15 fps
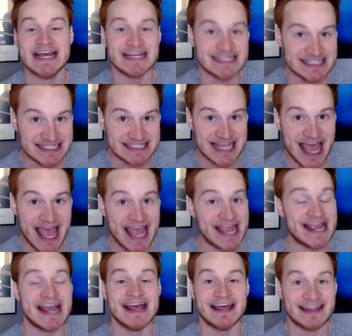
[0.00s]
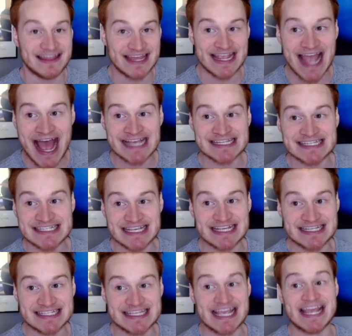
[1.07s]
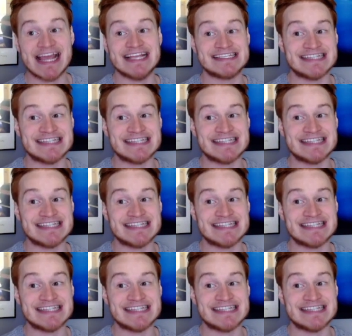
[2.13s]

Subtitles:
say the SEC is